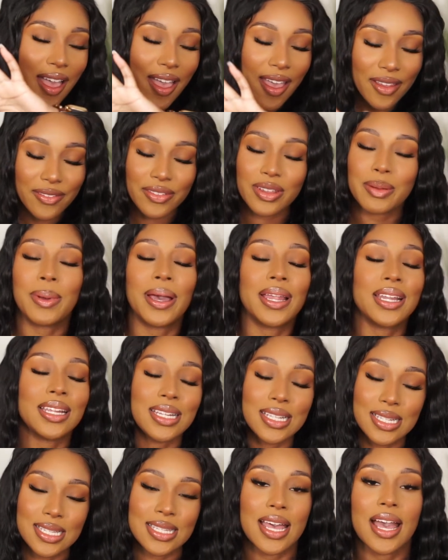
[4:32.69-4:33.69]

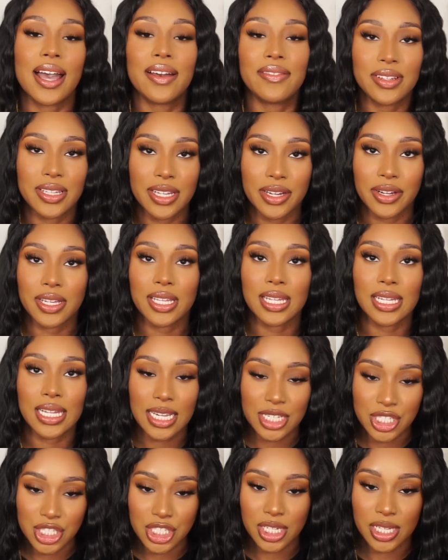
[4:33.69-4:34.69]
Everybody needs to have in their
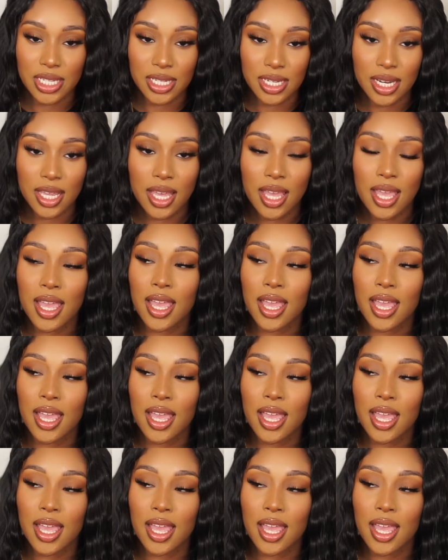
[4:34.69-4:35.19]
collection.